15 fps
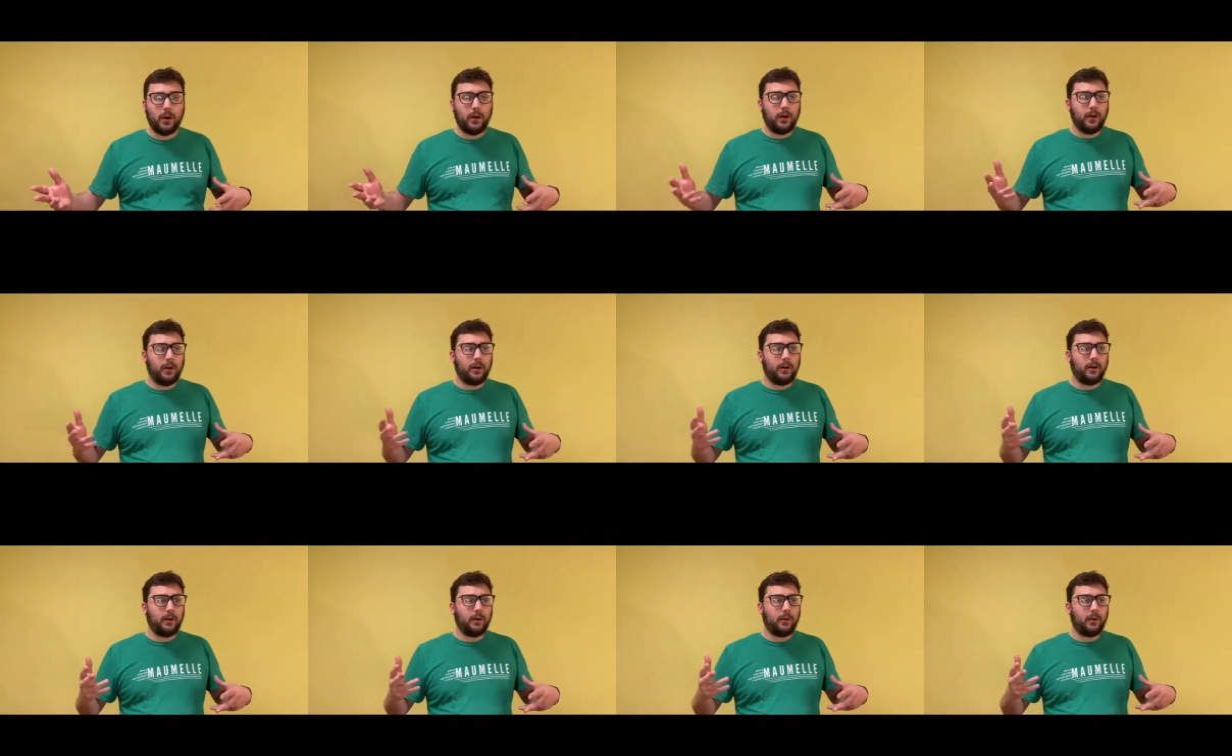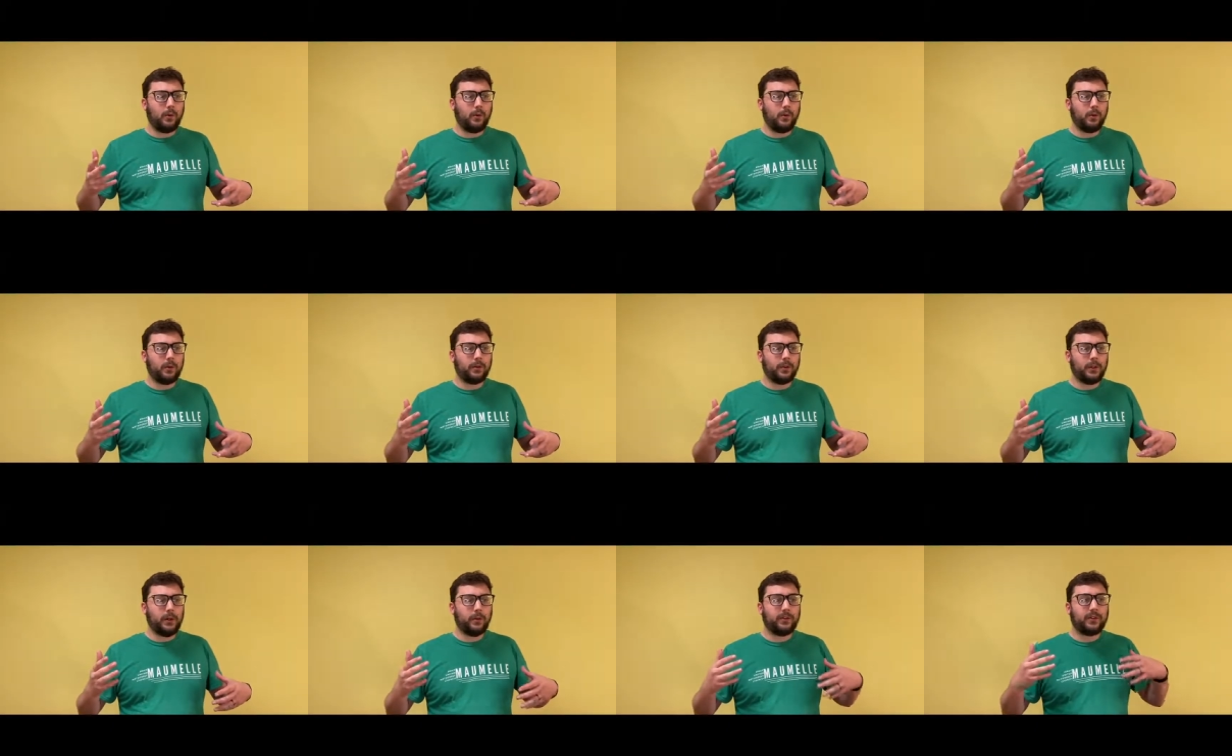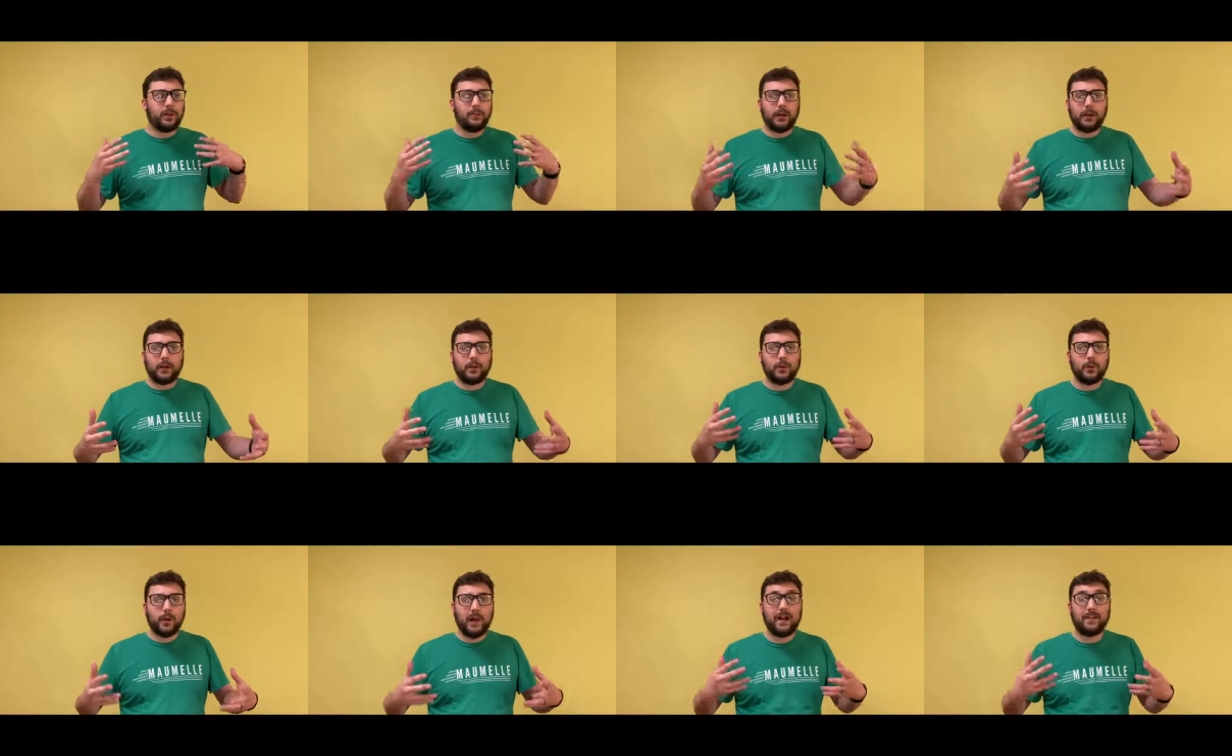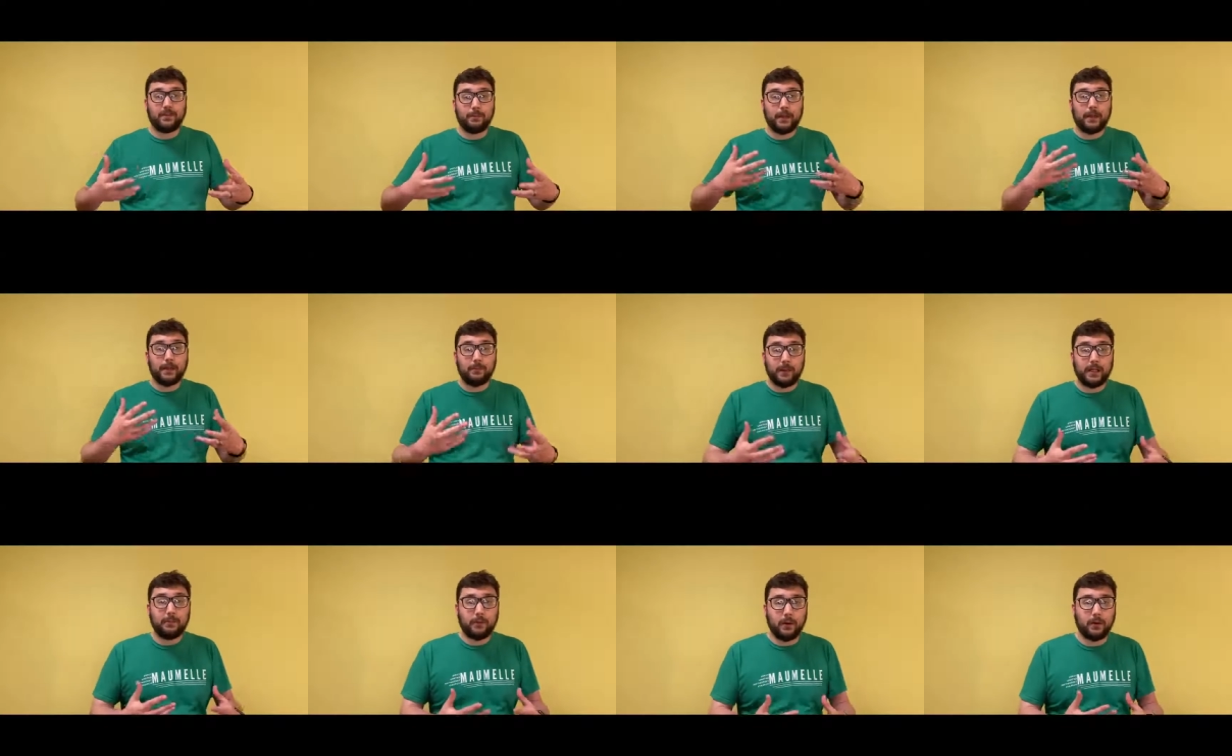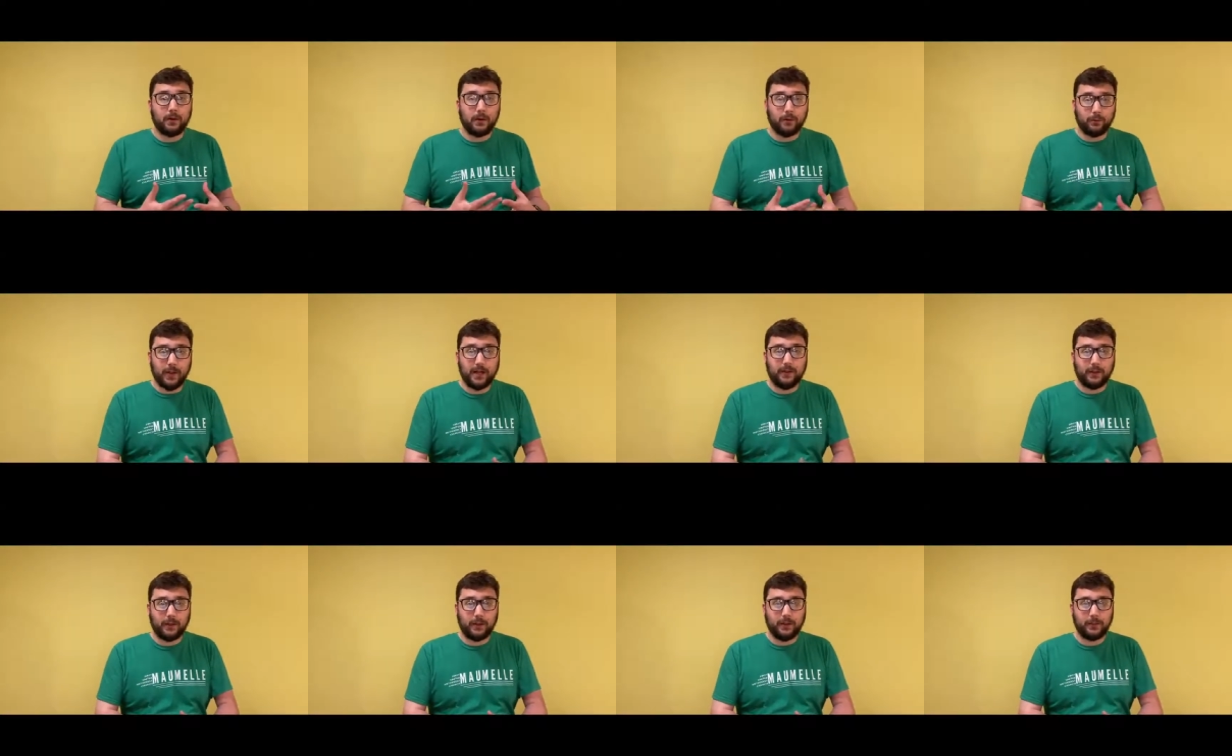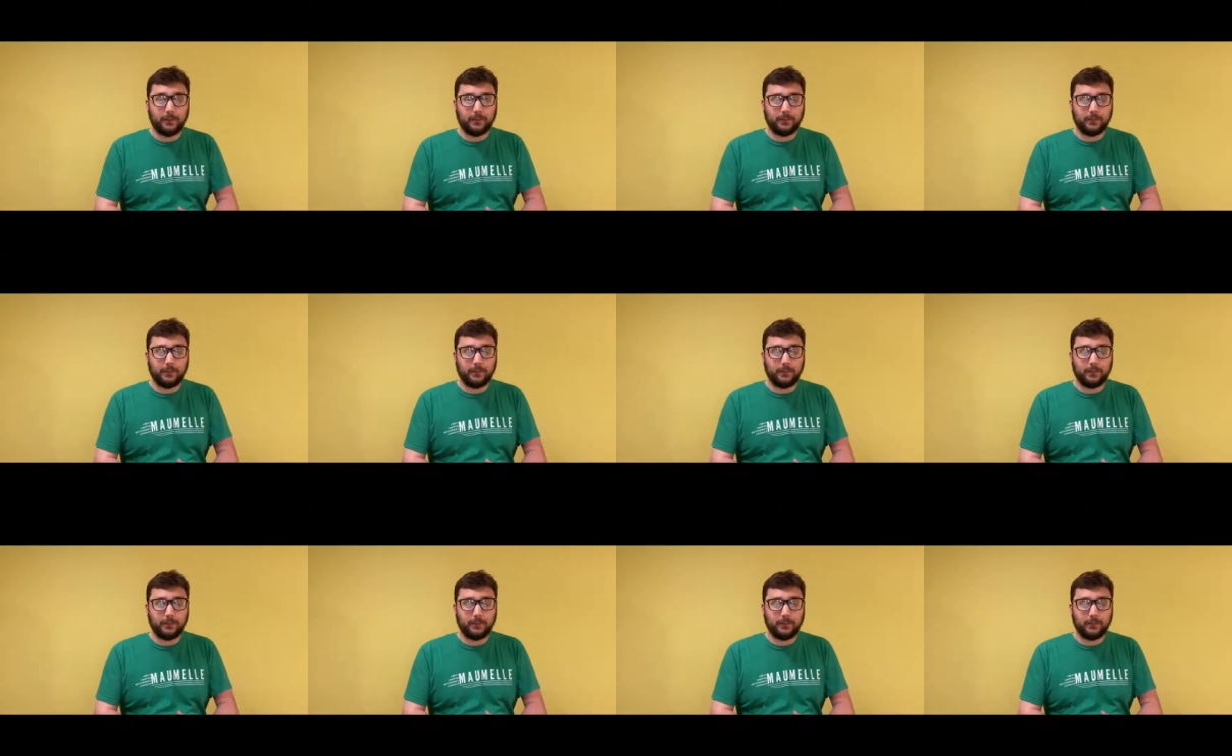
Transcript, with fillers: uh, or you know somebody who has been a big part in raising you.